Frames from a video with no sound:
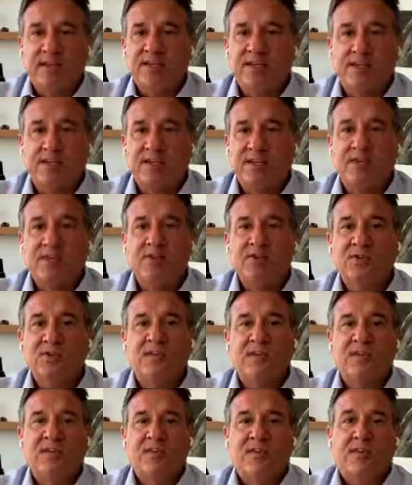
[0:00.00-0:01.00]
years ago,
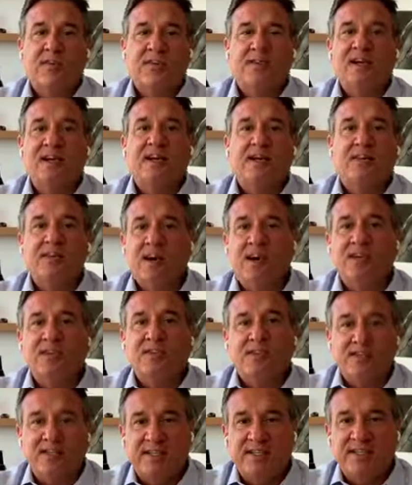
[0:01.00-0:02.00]
the
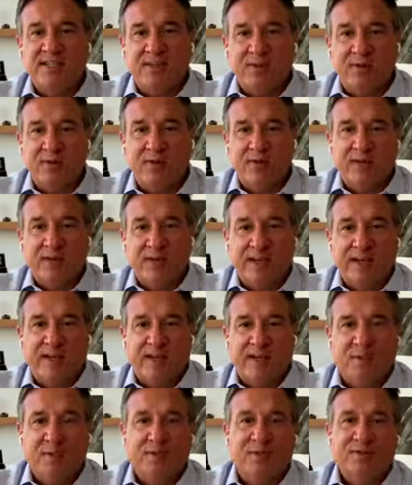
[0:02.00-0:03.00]
technologies that were
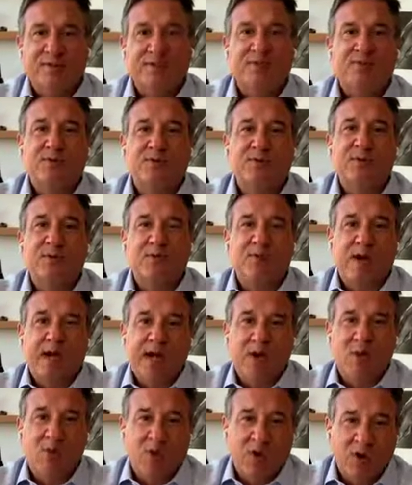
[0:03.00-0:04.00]
available to you
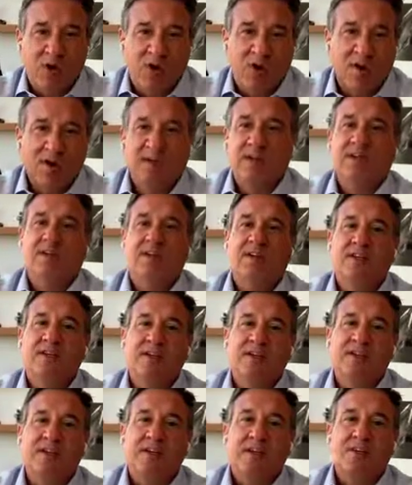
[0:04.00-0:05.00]
at work
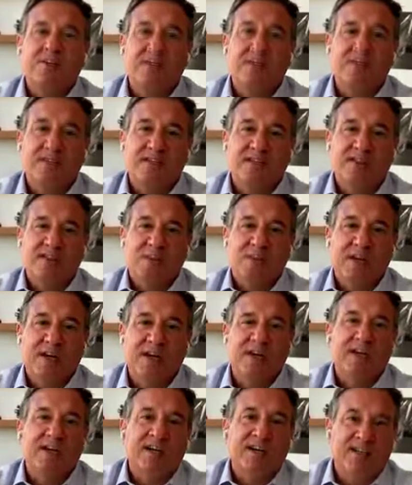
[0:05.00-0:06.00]
seemed to be
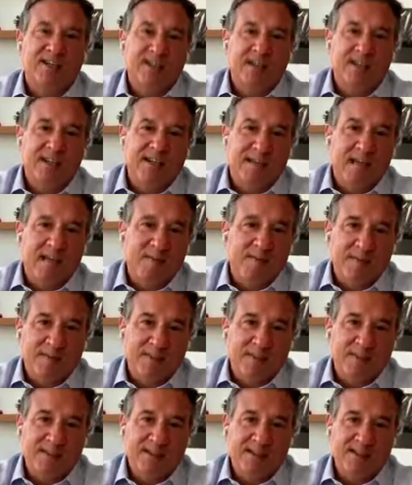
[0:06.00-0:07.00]
superior than the
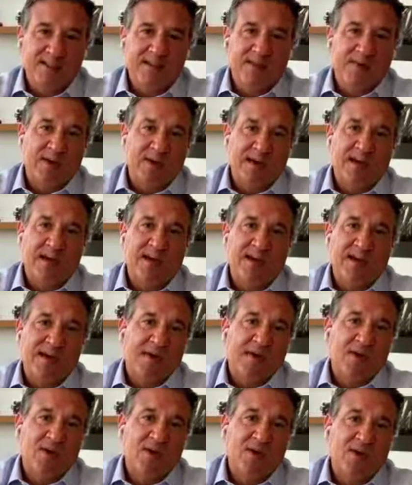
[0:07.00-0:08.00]
capabilities you had
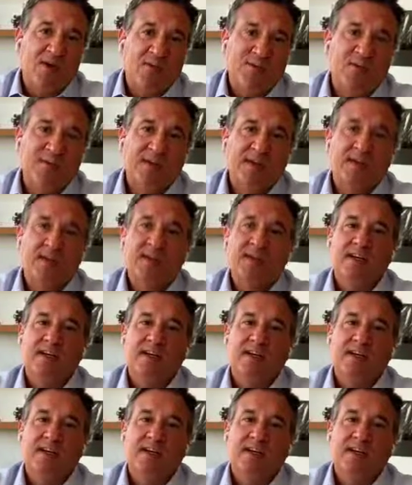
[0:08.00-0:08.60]
at home.